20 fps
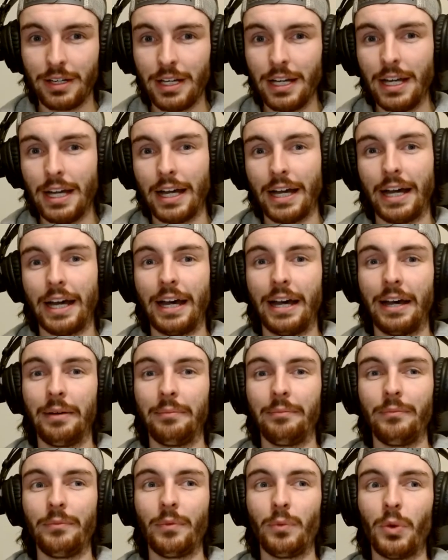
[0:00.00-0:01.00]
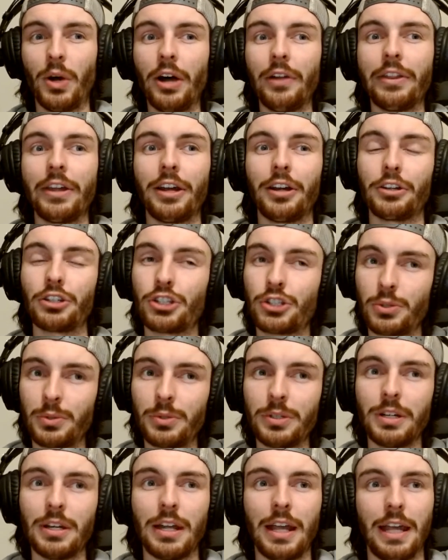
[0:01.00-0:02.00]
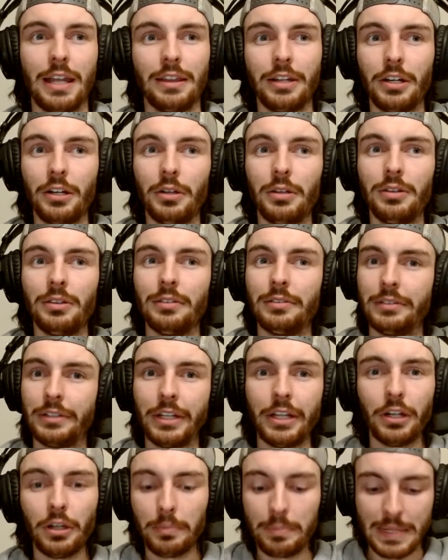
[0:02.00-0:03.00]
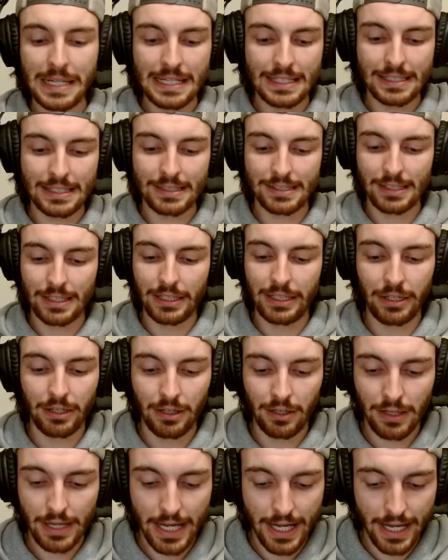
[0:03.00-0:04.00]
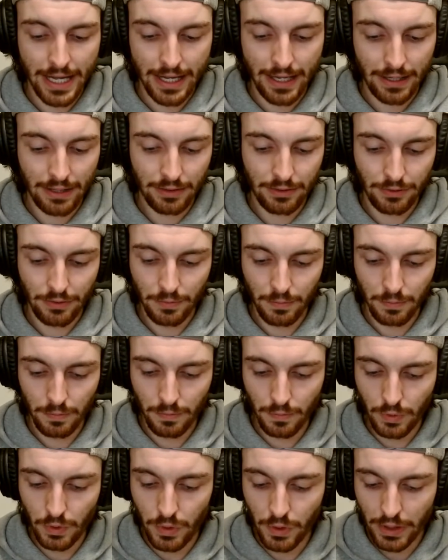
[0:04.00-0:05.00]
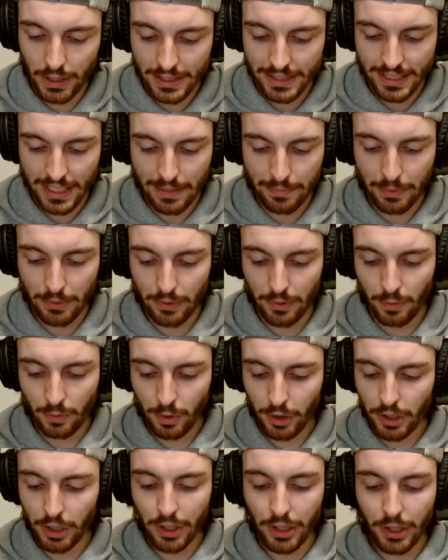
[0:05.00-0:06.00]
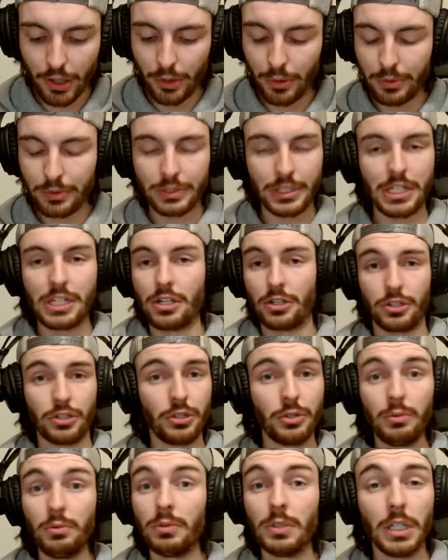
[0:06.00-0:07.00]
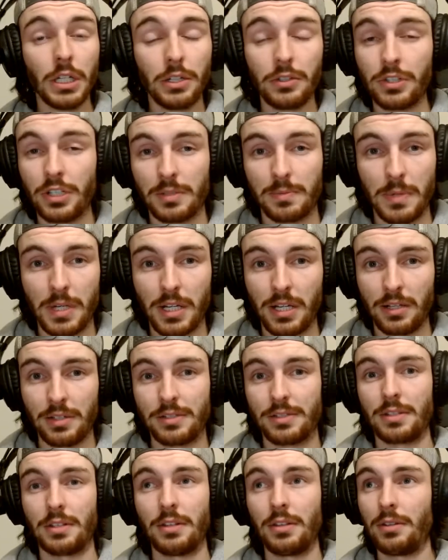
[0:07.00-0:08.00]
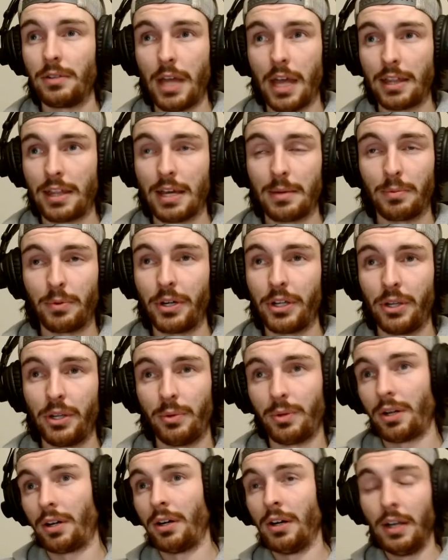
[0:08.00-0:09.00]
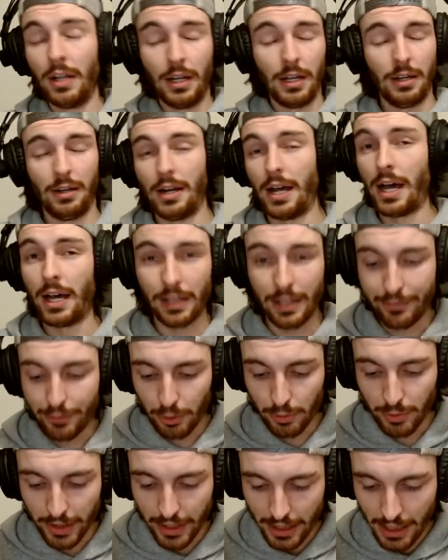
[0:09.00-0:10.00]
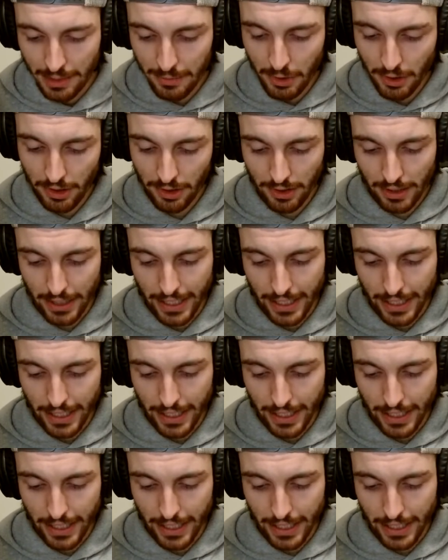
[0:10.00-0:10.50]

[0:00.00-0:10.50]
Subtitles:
While they are short and little pieces in here, good example. We're gonna go to year 2 just because at that point you are not level 1 anymore.